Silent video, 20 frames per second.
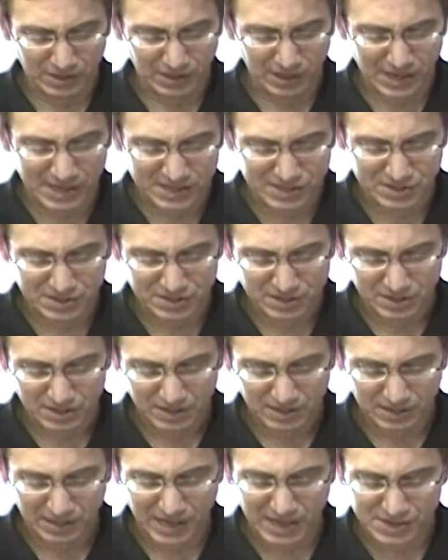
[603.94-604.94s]

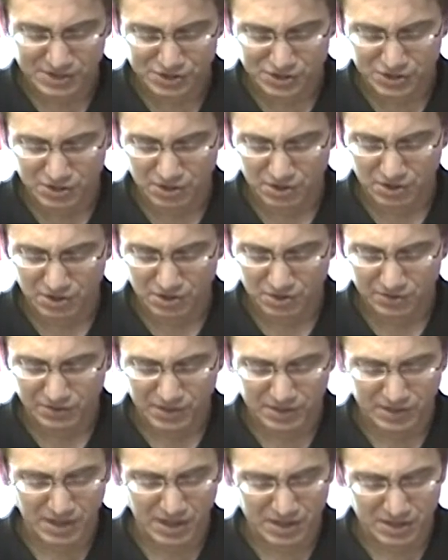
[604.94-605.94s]
less last year
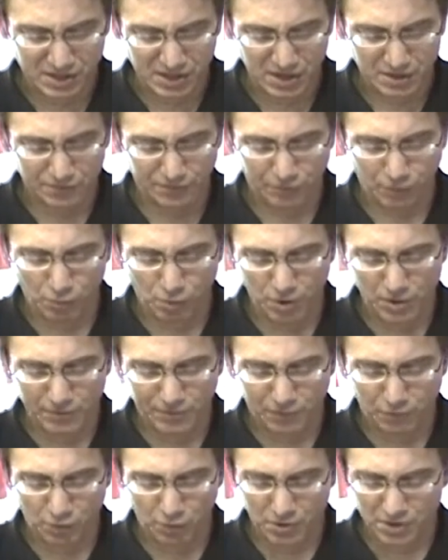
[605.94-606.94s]
than they did
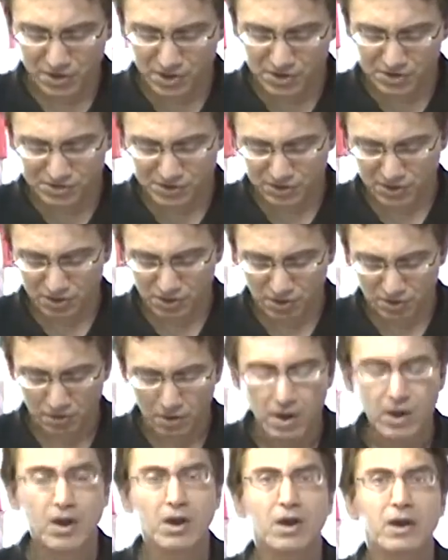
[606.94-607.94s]
44 years
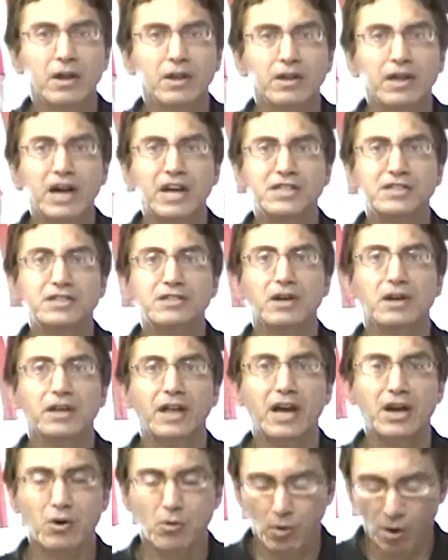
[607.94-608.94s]
ago. Yeah. That's
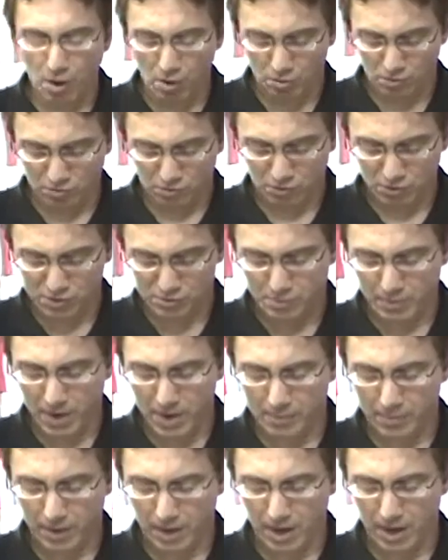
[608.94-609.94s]
that quote was
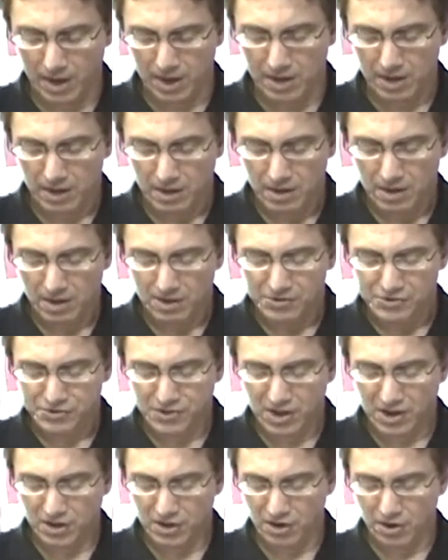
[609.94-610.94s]
made by
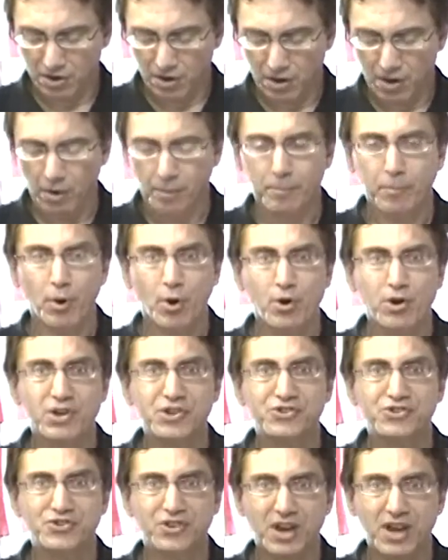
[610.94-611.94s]
Senator
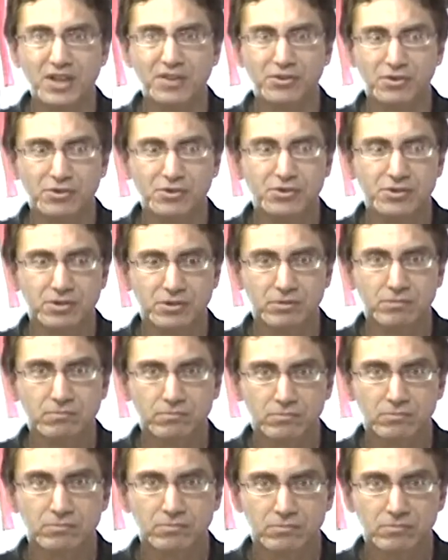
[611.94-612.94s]
Bernie Sanders
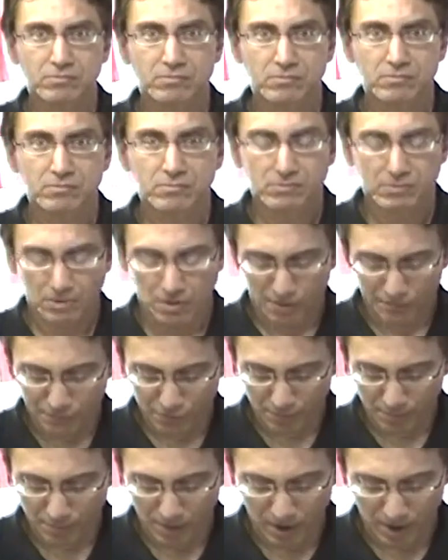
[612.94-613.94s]

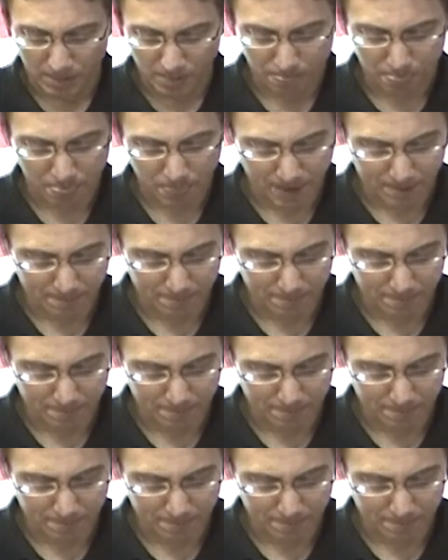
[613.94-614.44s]
of Vermont.